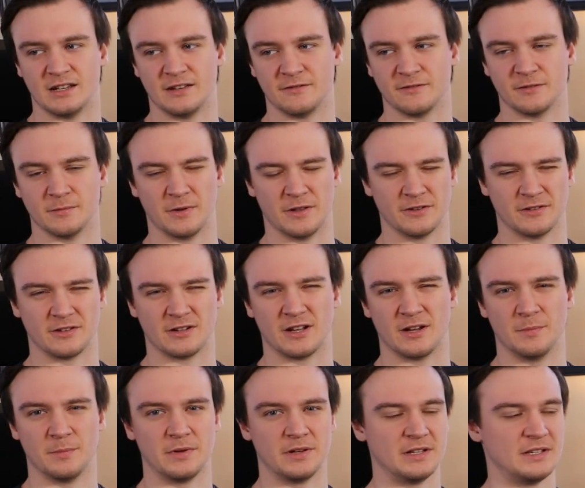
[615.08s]
from other
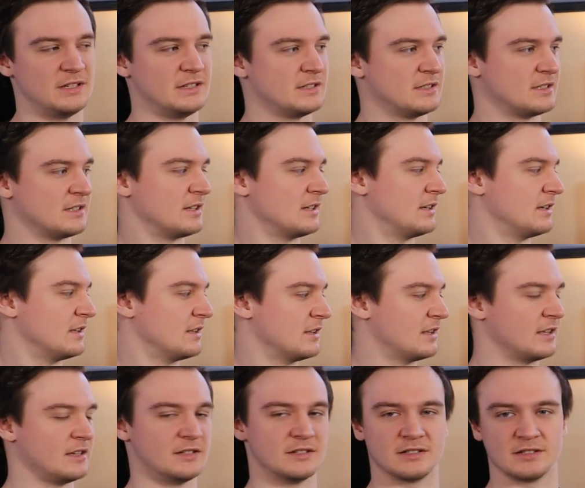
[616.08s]
companies.
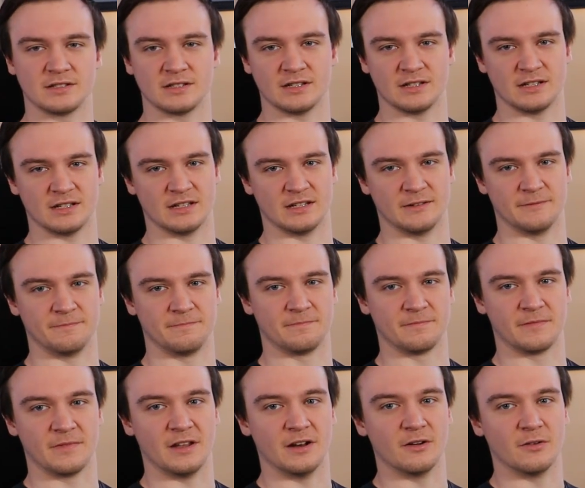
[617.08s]
They just
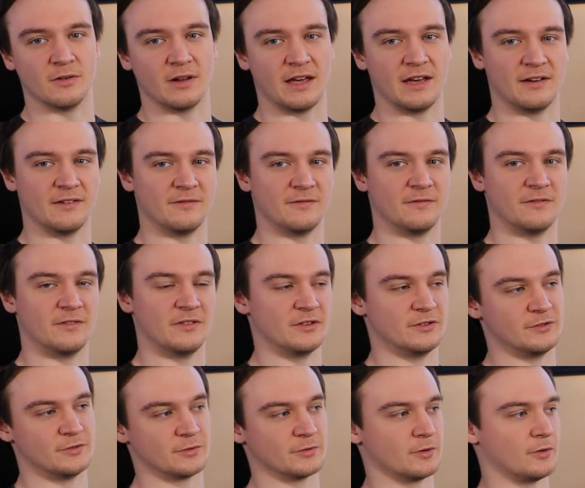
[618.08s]
they don't have the
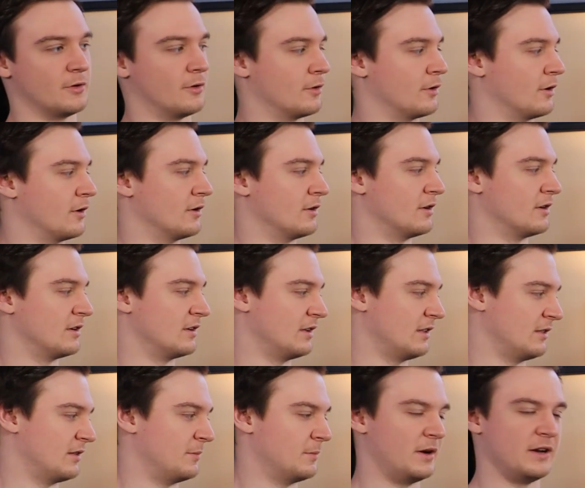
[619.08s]
drawer,
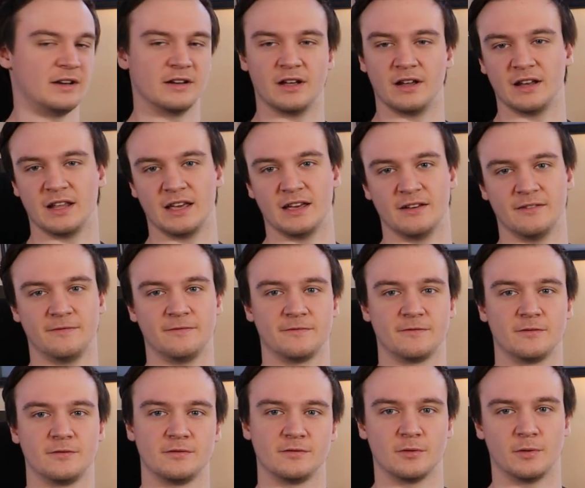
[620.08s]
they might not have
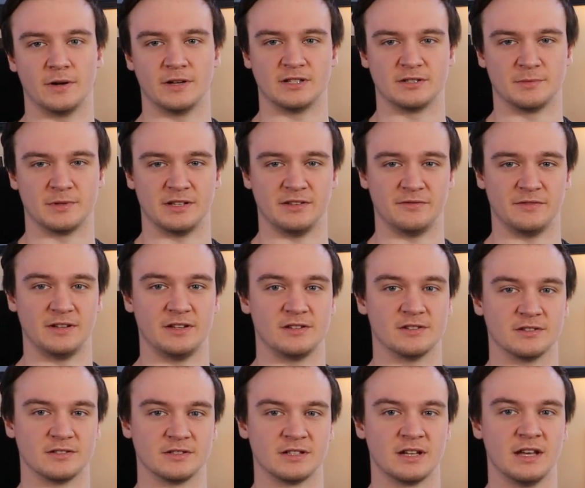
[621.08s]
quite as many
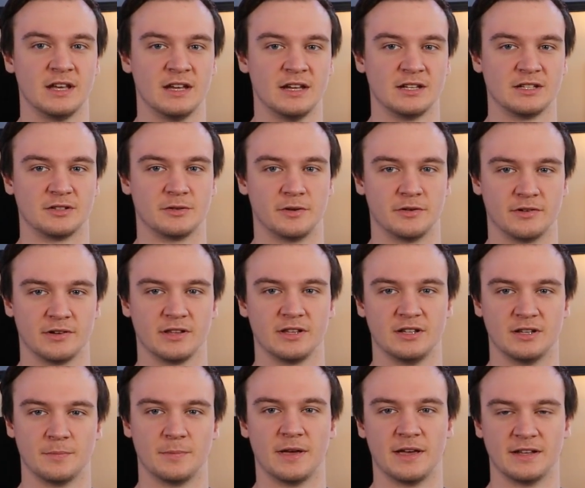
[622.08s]
features, so it really
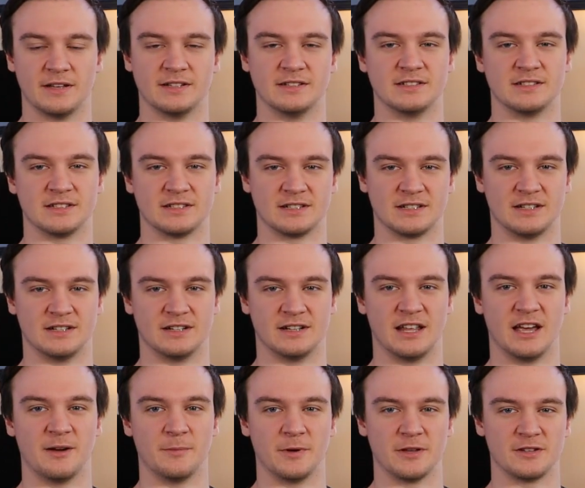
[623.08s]
depends on
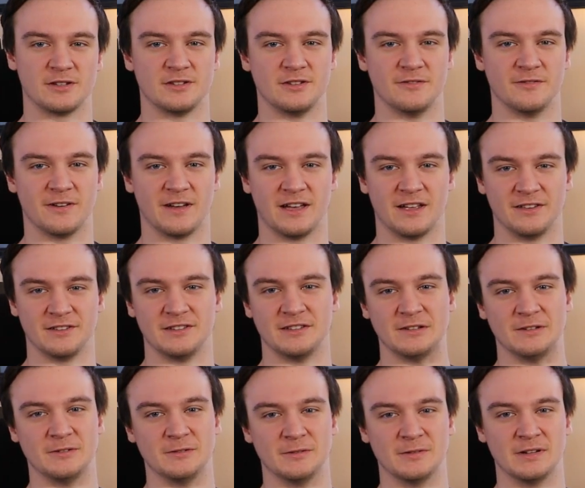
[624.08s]
how much you
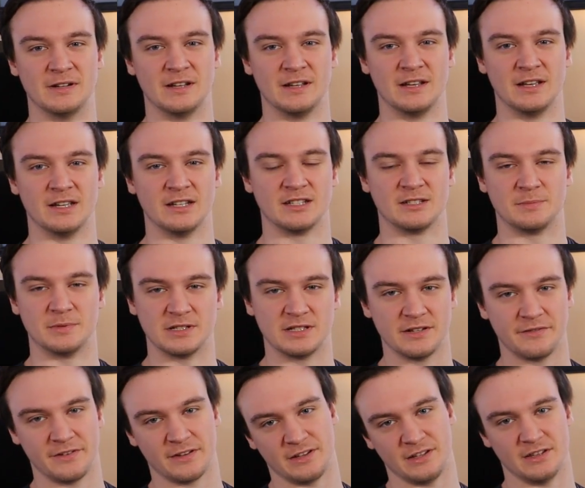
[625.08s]
value
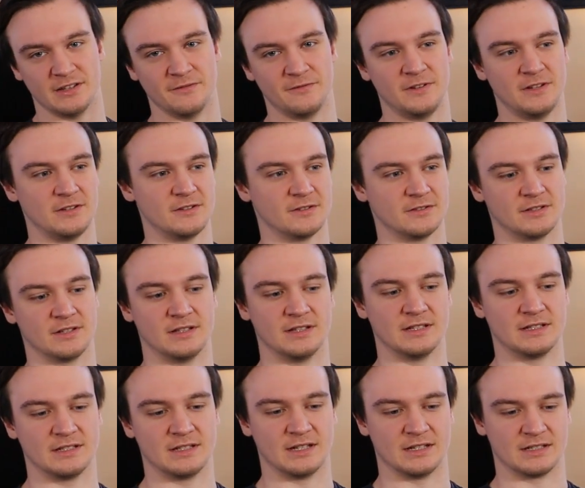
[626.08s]
specifically the features of
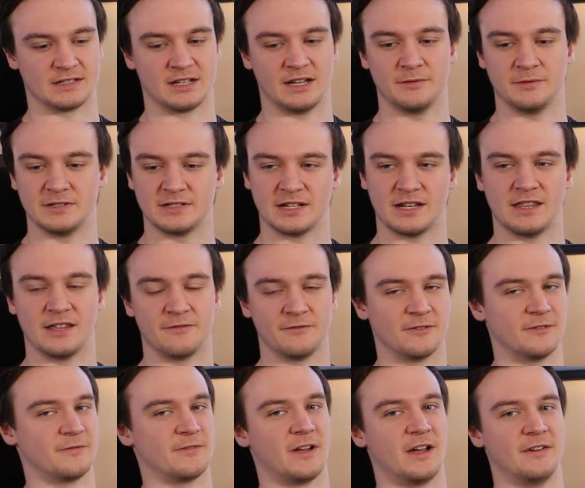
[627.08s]
this desk. I would say that
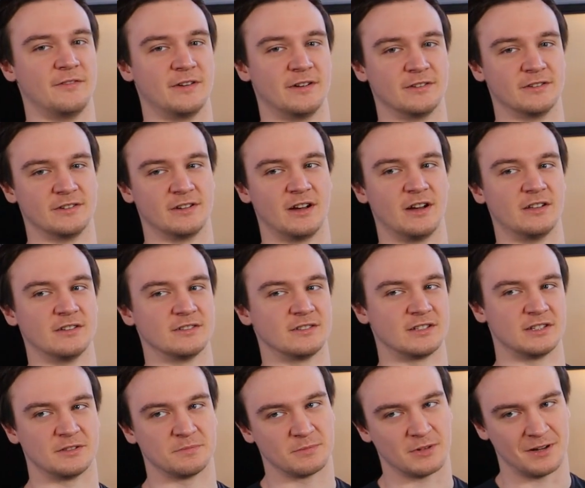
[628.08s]
for $500
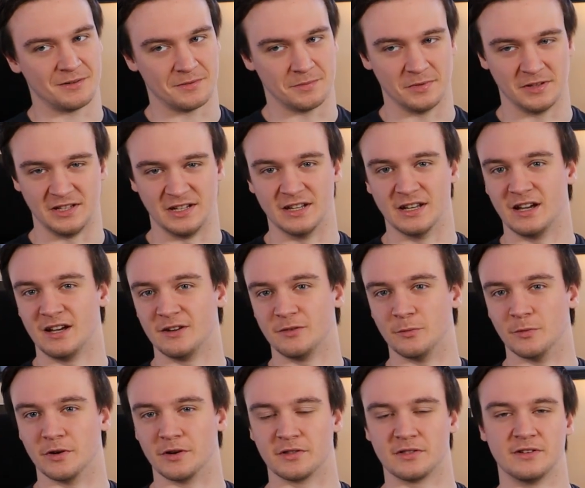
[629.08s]
it's probably not
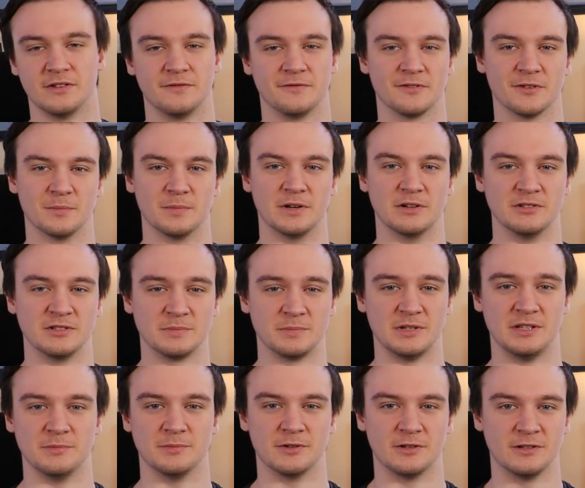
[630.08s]
worth it for most
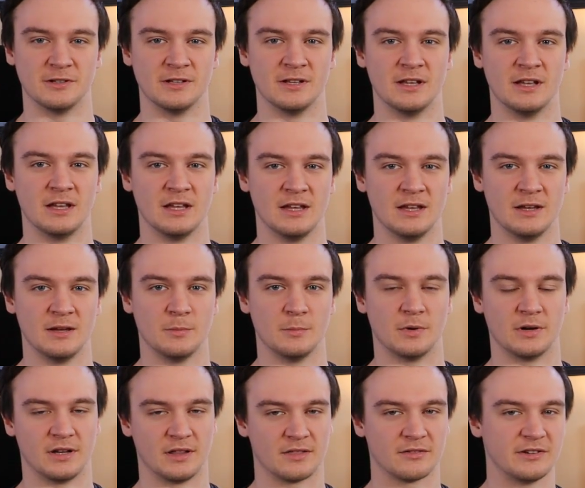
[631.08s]
people,
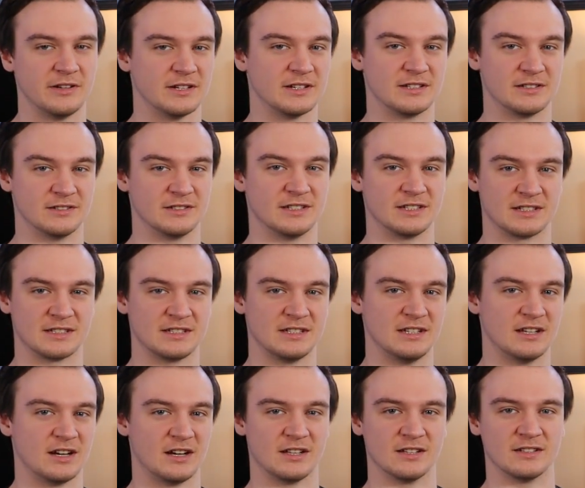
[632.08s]
but at
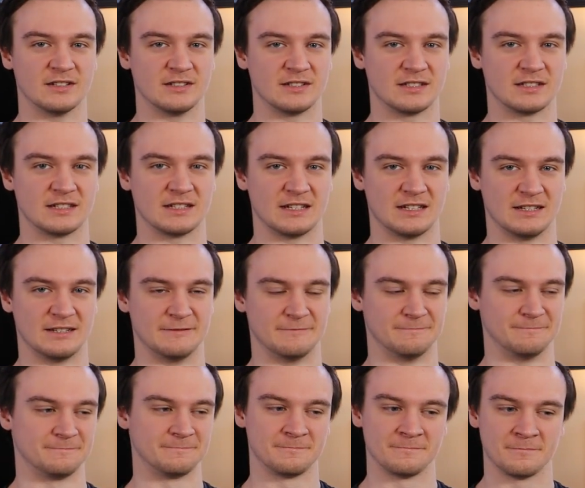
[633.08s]

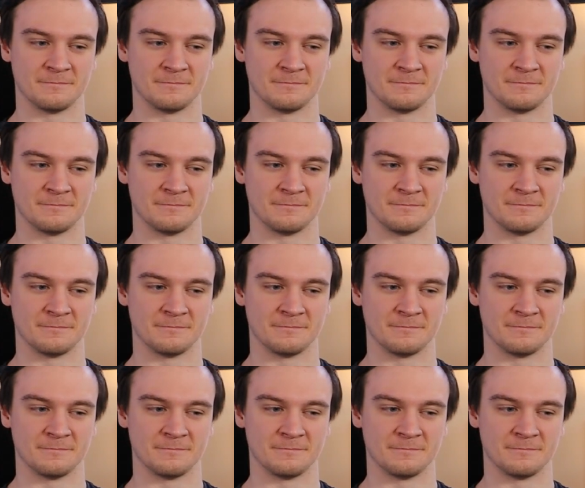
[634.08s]
$360